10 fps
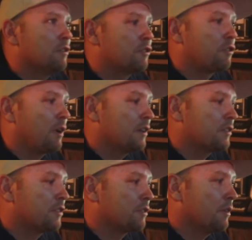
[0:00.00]
whole Drake
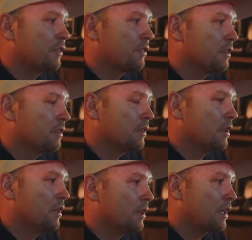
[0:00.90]
situation
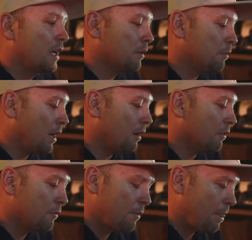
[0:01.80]
came
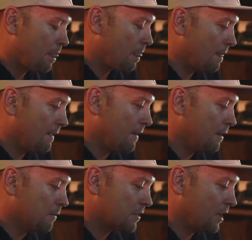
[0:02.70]
about.
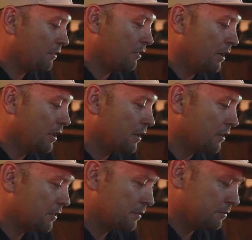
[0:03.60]
It's kind of funny
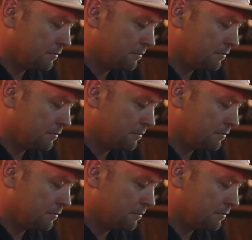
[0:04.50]
because